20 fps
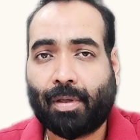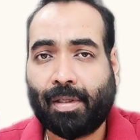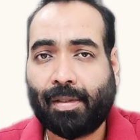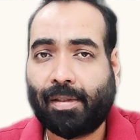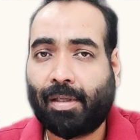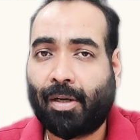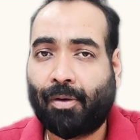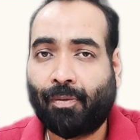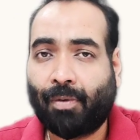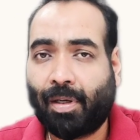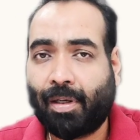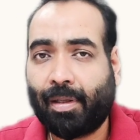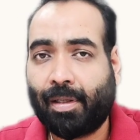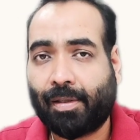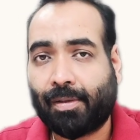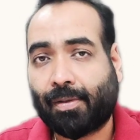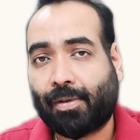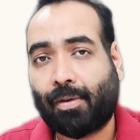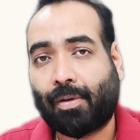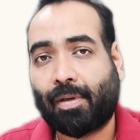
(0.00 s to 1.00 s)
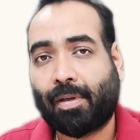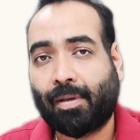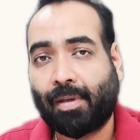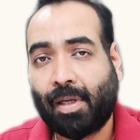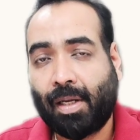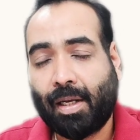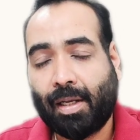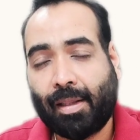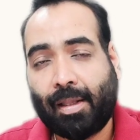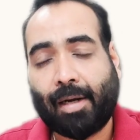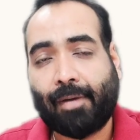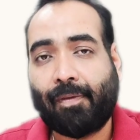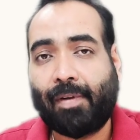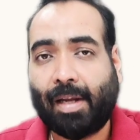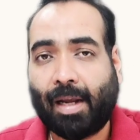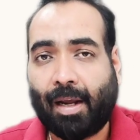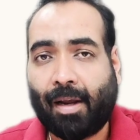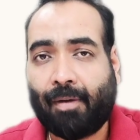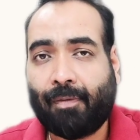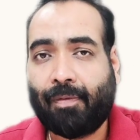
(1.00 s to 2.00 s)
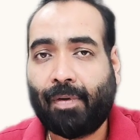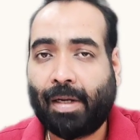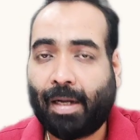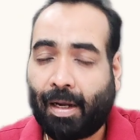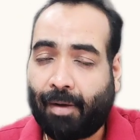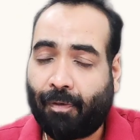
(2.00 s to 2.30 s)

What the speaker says: is genuine. This stock that we have